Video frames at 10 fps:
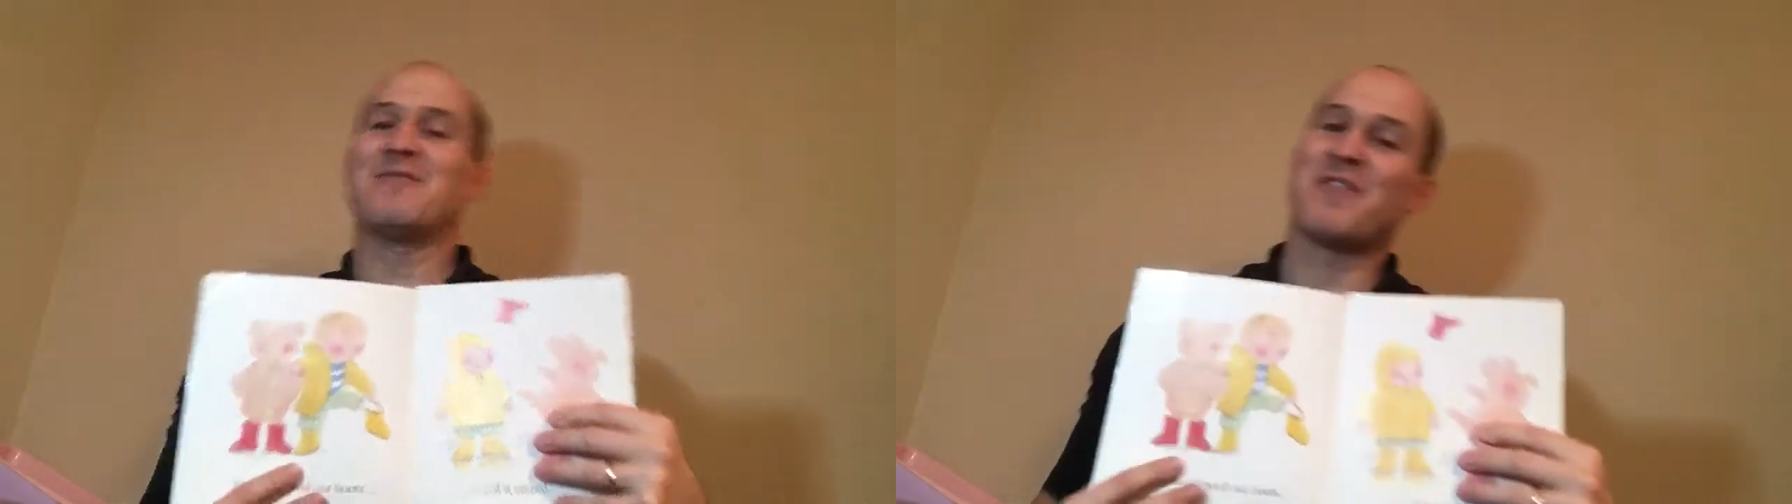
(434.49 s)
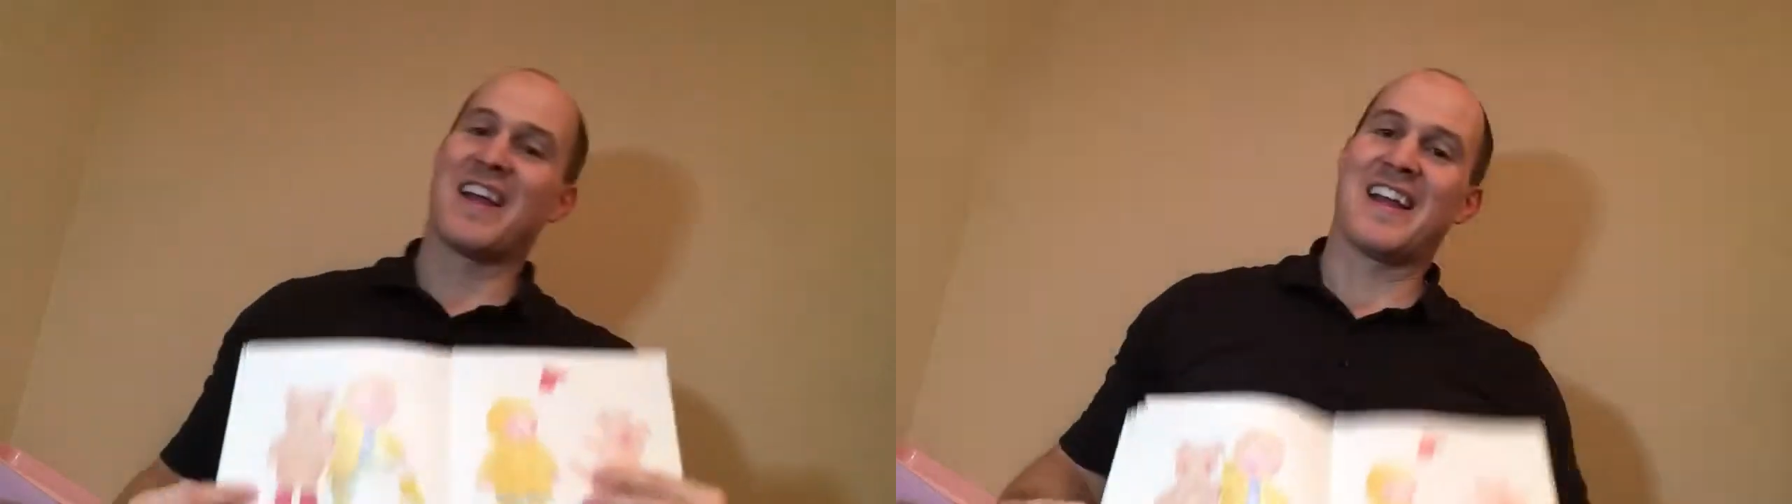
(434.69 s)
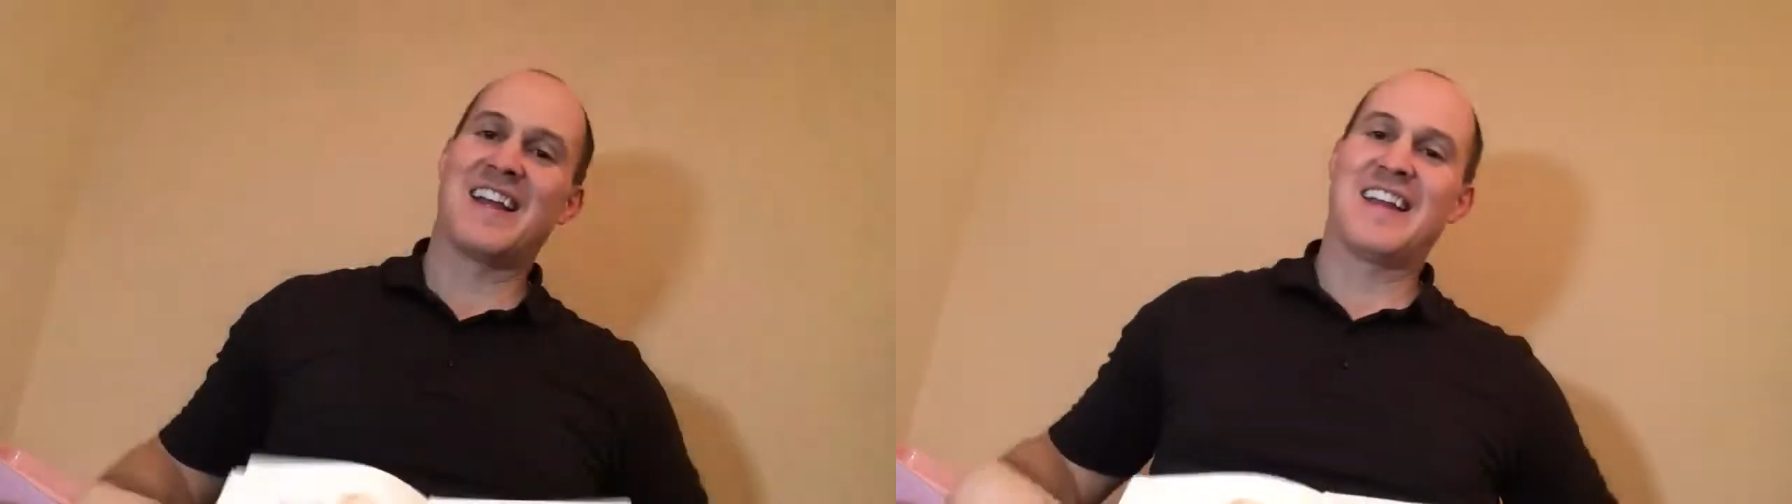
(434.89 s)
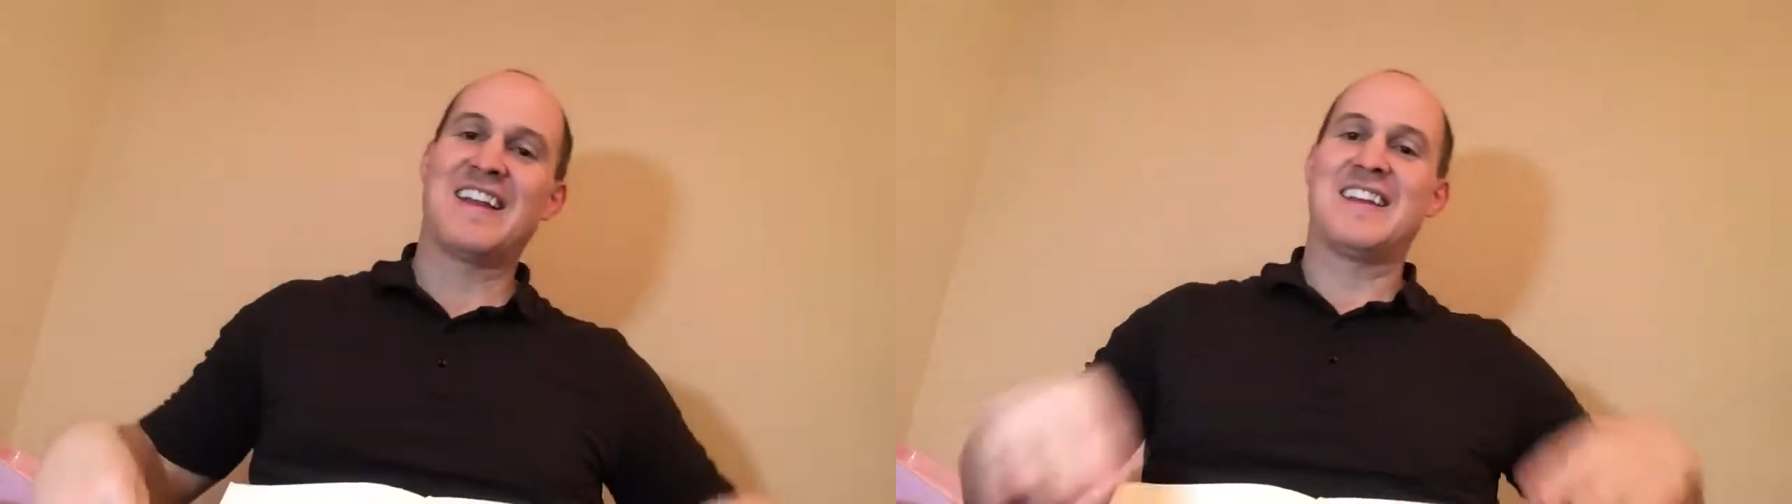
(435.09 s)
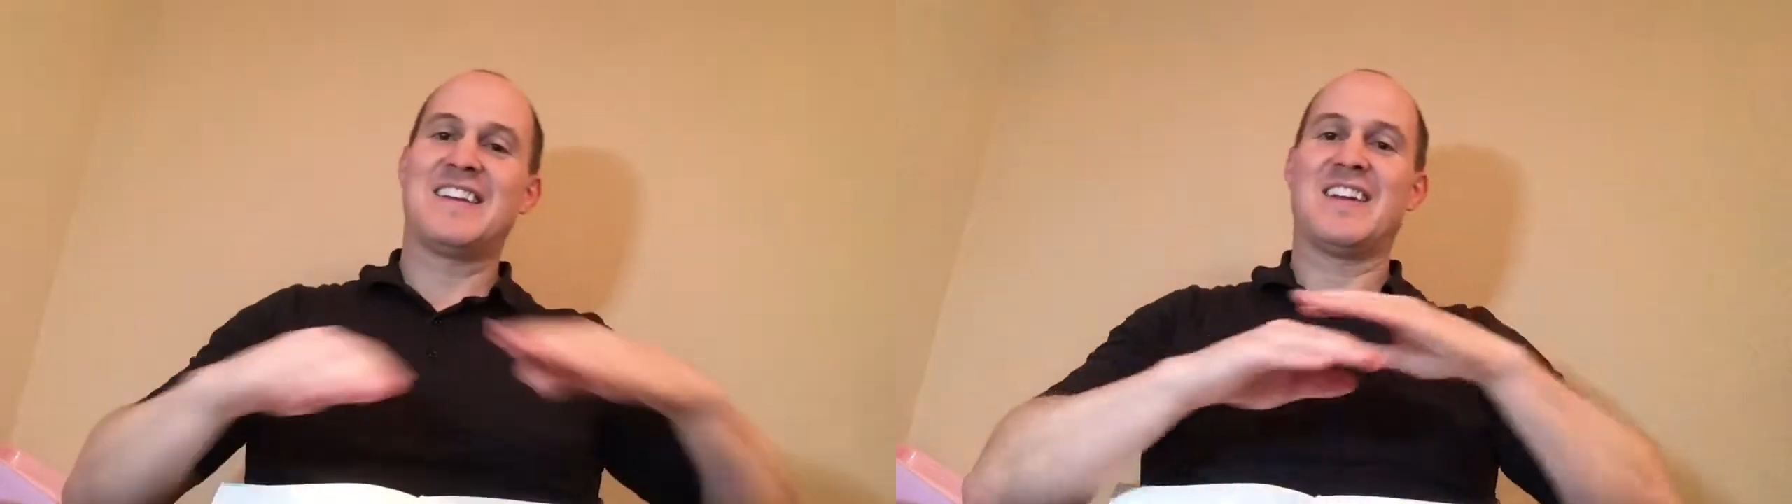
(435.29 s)

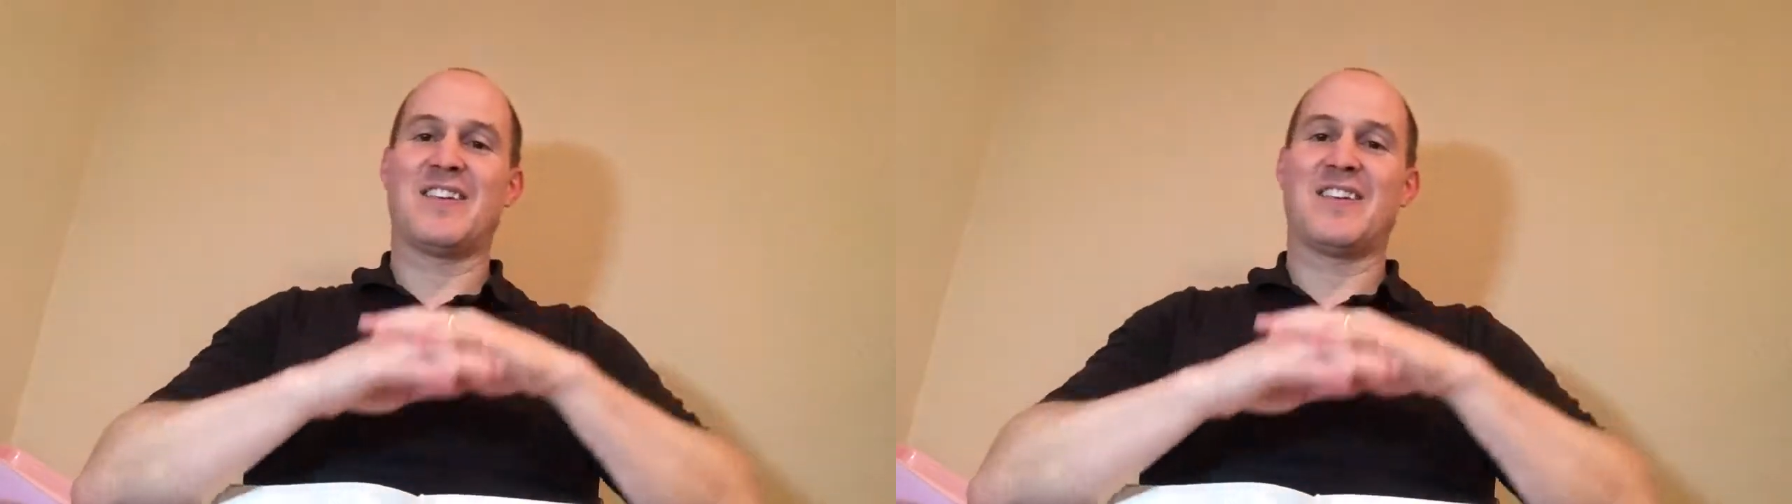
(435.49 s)
rain.